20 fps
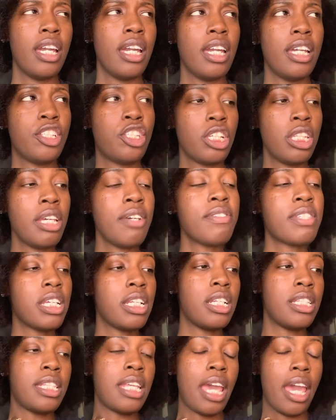she lives
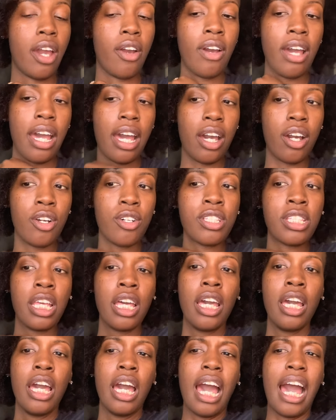in a townhouse.
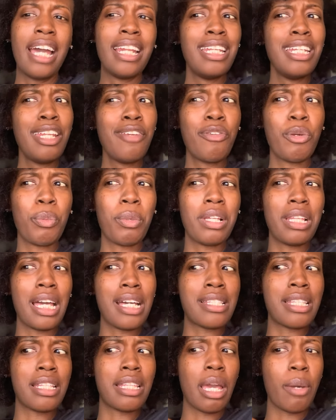I didn't even
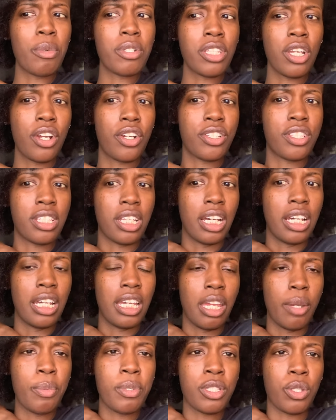realize that that was her son.
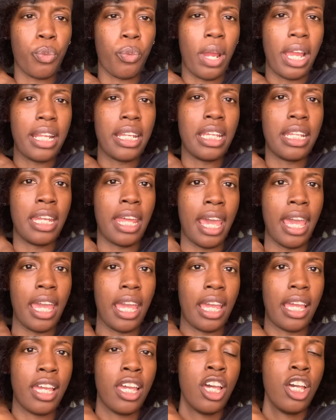It was a rainy
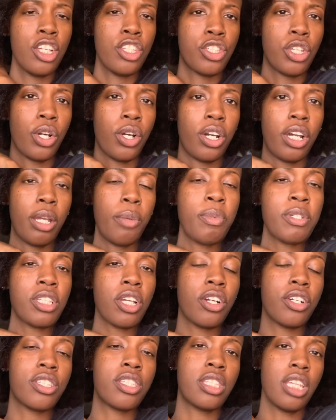day, so it was
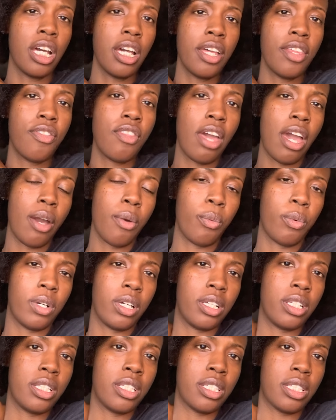her son that
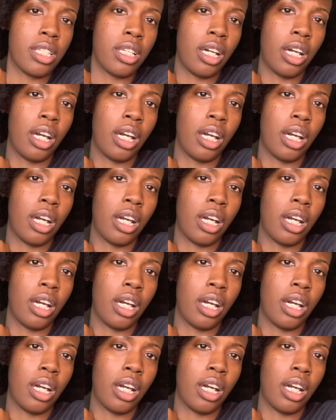was